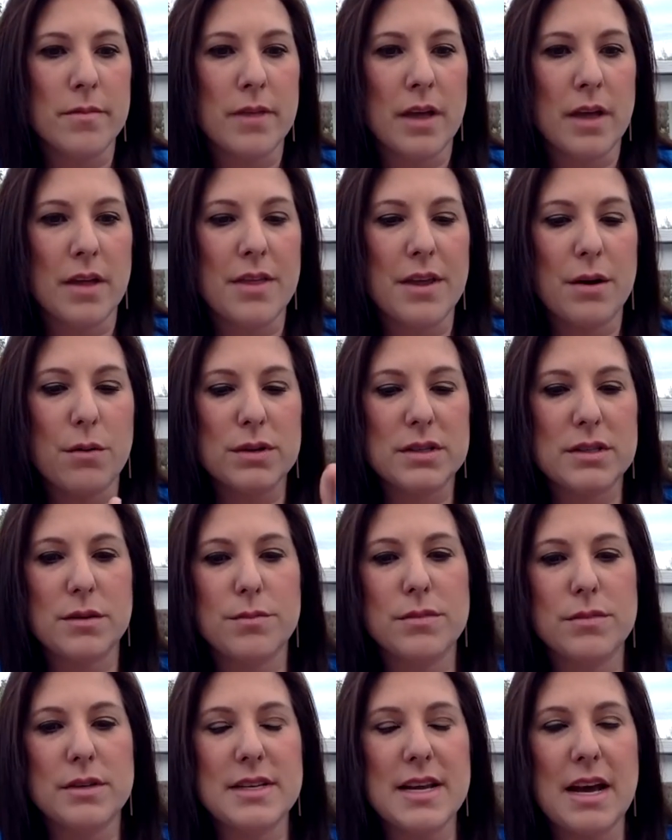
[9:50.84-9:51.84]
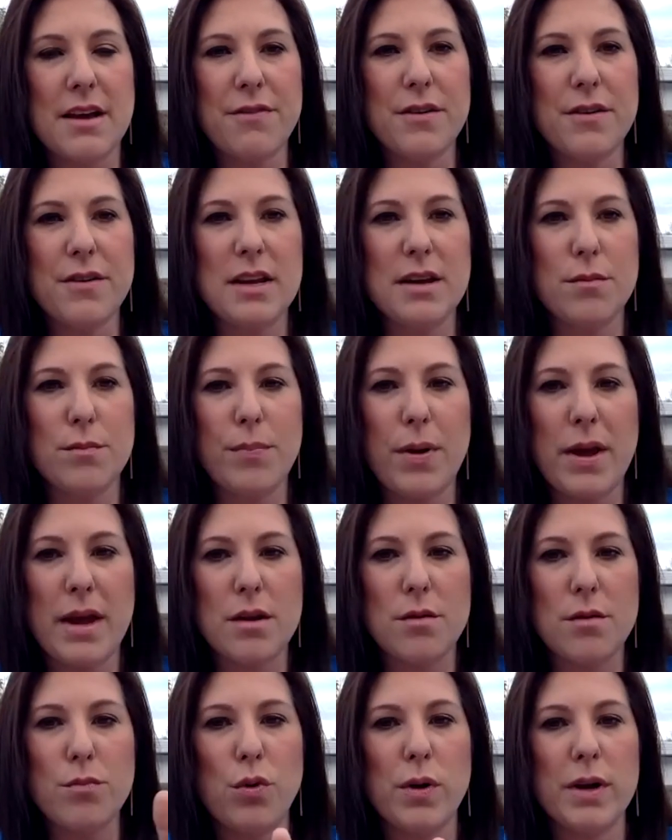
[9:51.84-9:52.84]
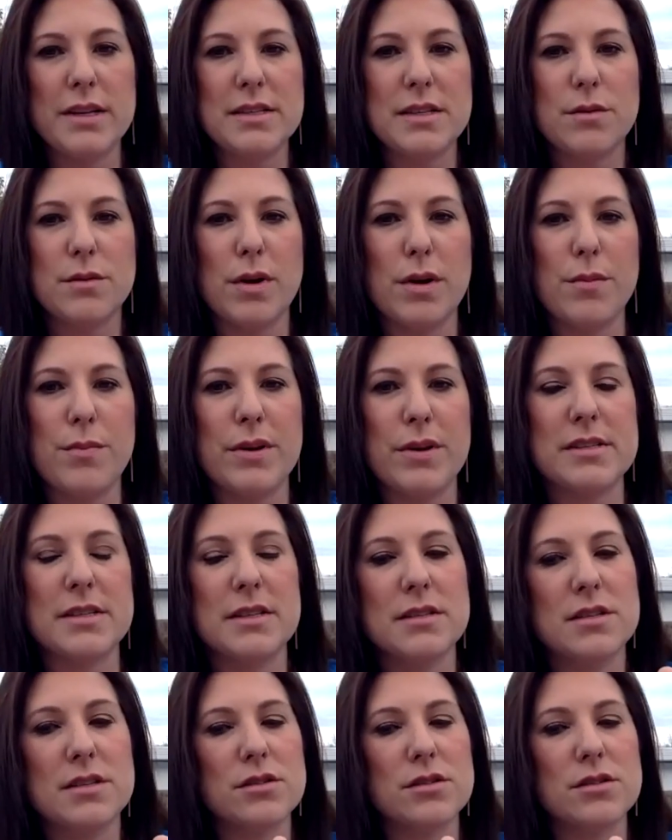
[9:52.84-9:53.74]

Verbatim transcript: there were some definite pain points in my business.